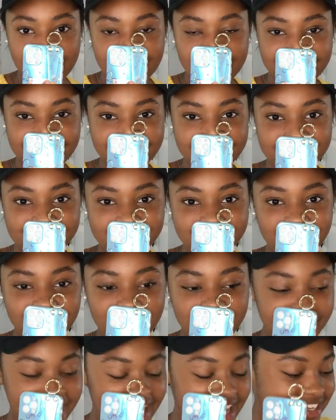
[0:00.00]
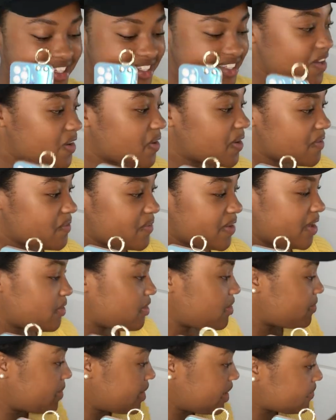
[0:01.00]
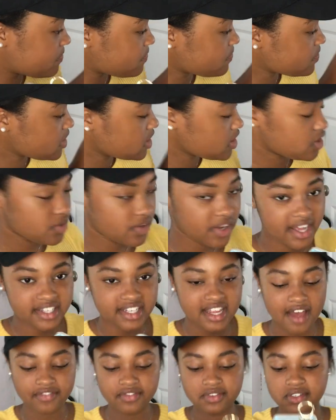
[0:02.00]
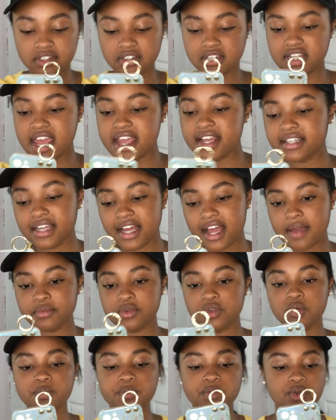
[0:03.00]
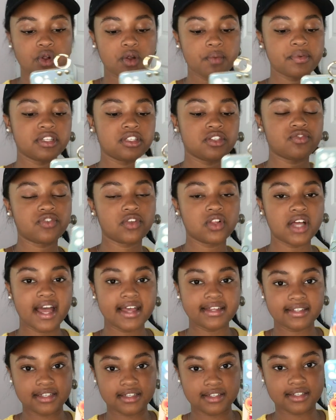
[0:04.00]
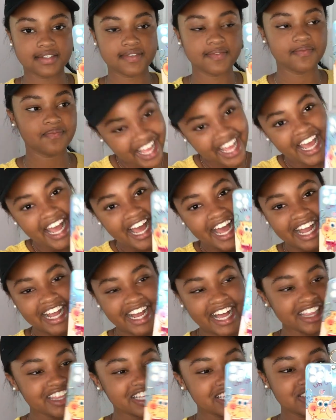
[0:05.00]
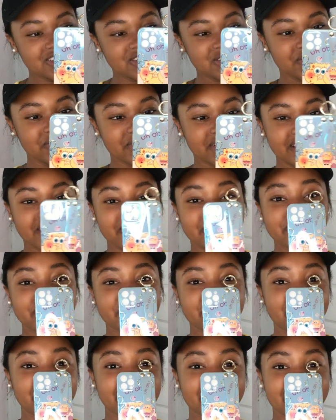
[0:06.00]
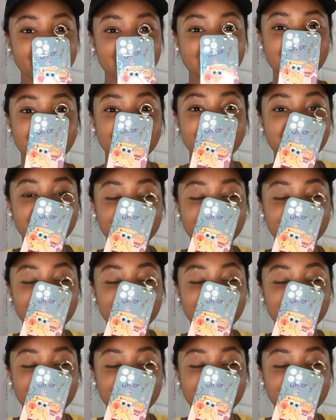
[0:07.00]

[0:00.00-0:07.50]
Look at this phone case. Okay, wait, wait, wait. You guys have to take time to absorb its full essence. I got this super cute phone case and